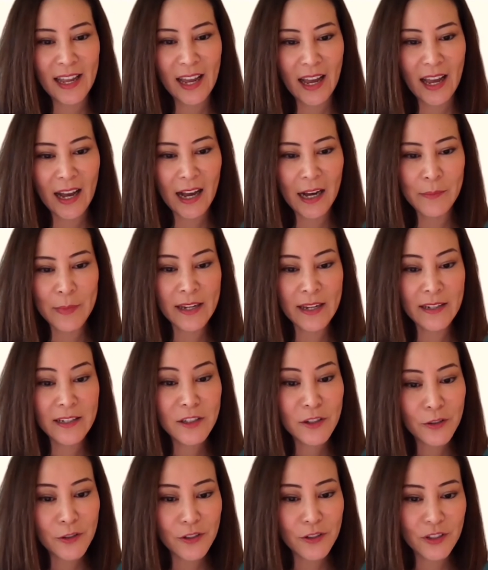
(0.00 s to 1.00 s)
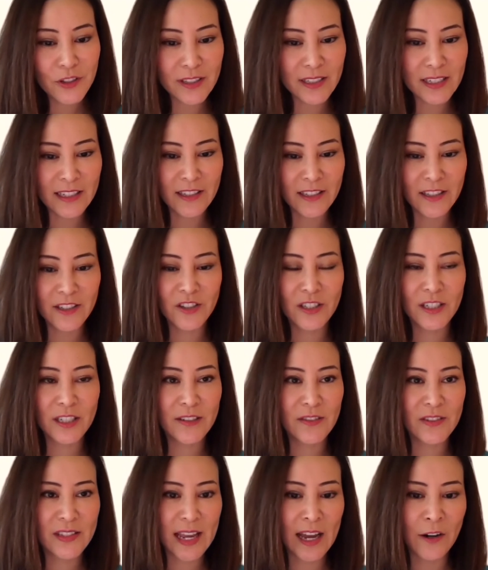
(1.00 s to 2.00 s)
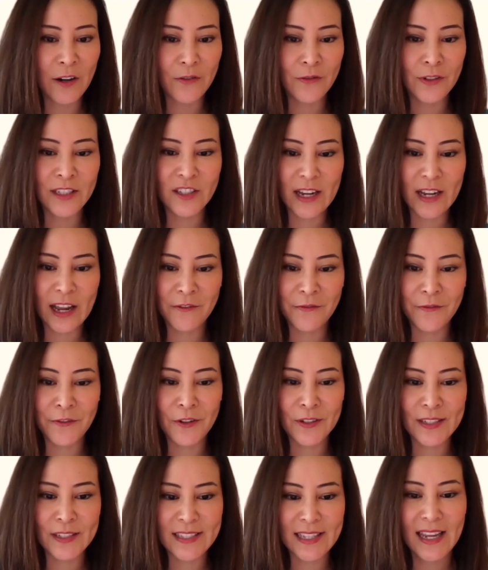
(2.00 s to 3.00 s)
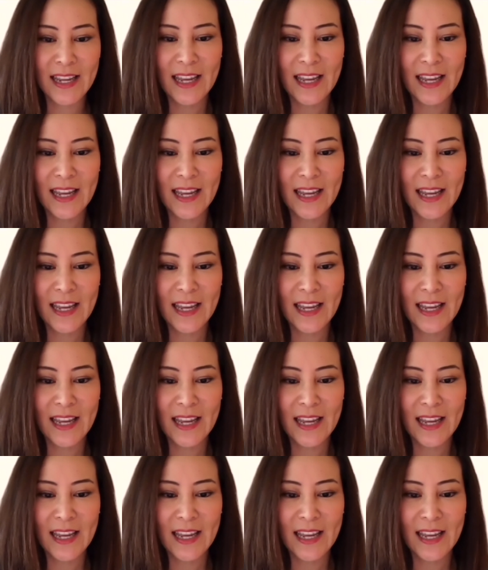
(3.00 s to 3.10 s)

and inclusion initiatives, outreach efforts,